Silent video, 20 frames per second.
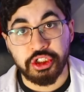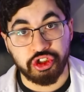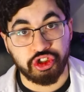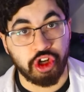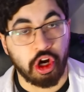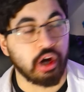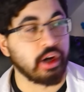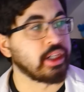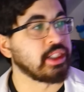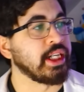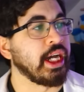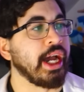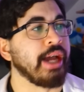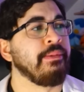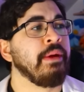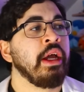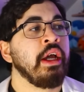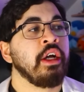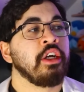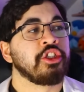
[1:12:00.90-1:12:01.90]
dark type,
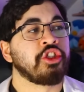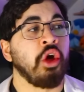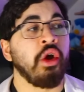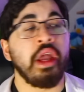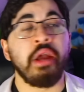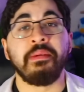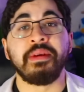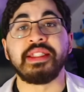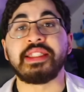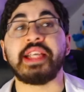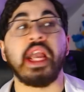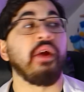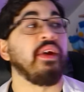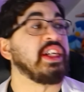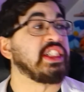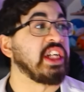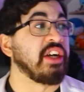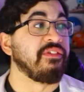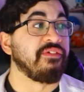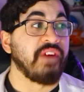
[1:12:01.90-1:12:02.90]
so it was scary
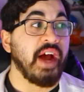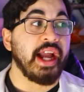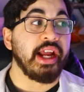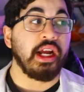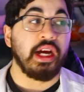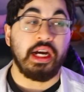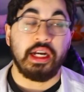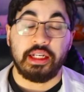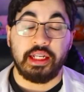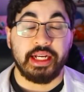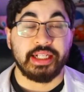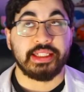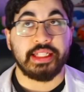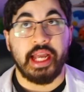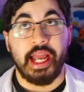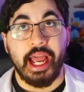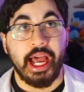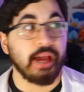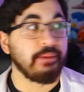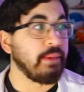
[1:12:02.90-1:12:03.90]
to fight unless I
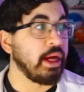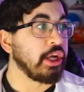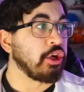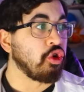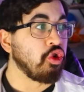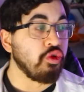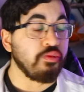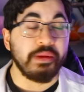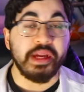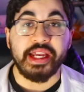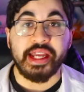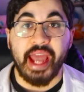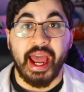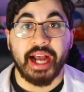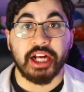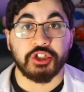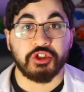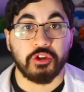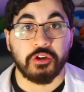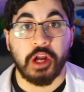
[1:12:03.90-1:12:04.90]
had my goopy
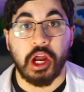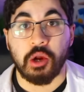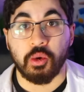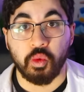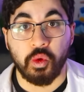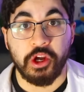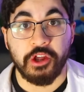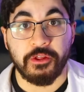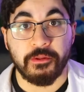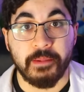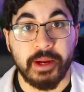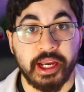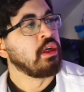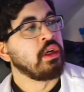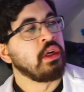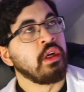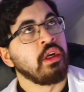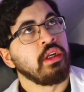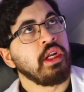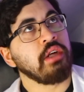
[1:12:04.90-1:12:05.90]
Gastrodon with me.
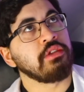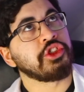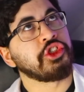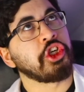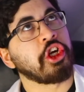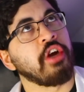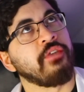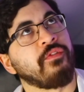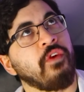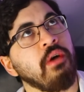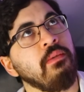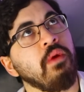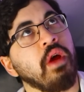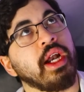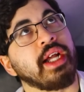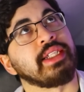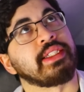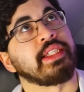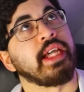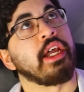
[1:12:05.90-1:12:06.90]
Now, to confirm what
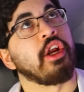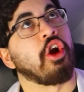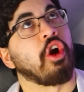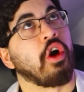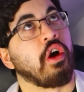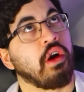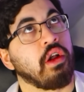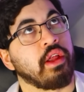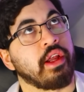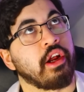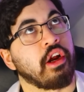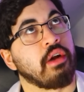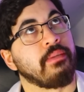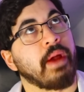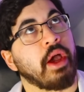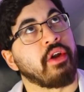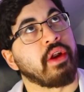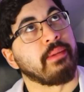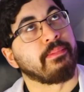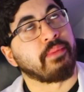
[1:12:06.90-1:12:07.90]
I said earlier
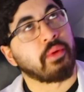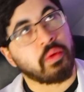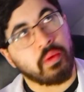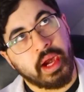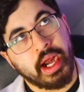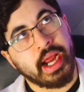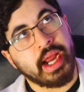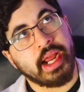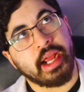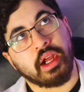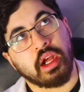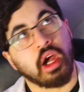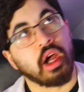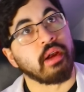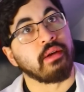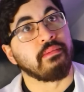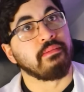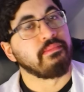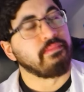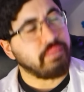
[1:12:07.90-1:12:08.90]
about it preying
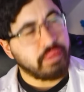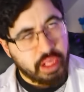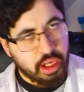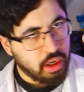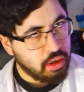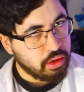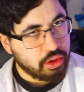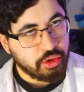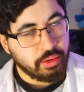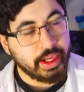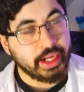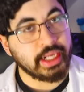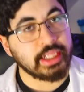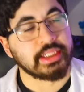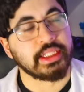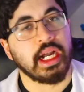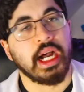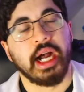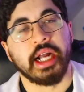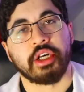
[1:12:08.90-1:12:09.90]
on,
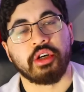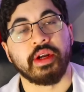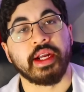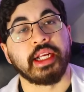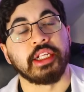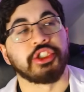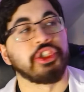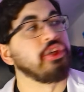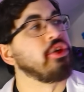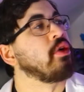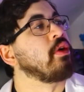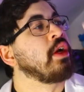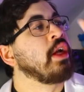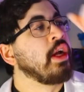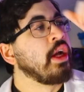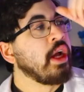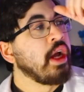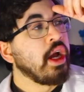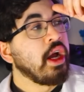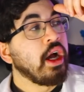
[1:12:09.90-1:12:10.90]
Kricketot, Kricketune,
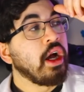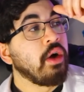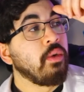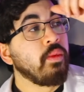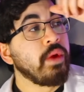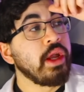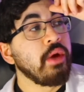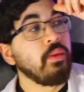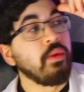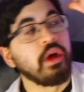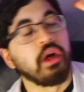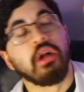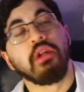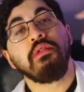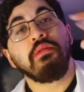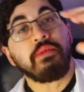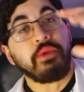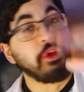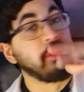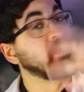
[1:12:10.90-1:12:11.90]
we will
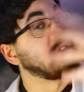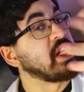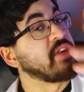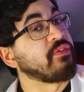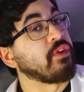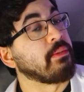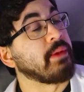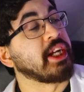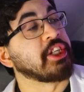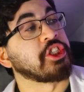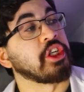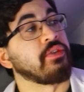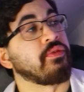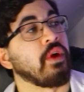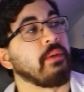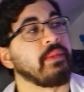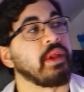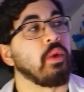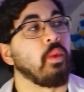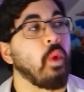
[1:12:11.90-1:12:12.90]
use information
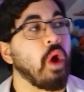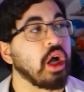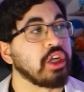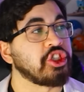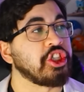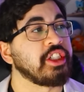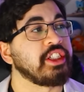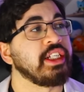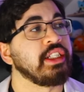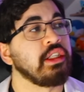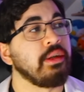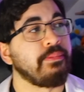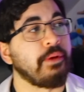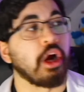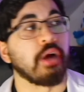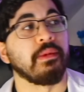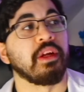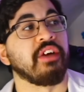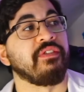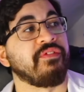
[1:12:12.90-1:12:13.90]
from the Washington
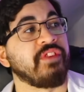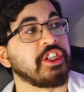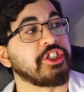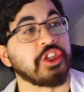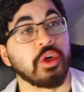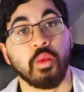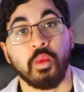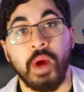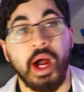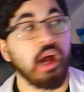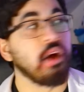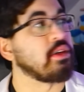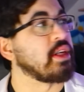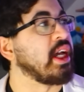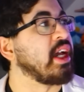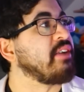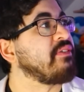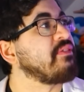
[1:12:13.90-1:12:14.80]
Department of Fish and Wildlife.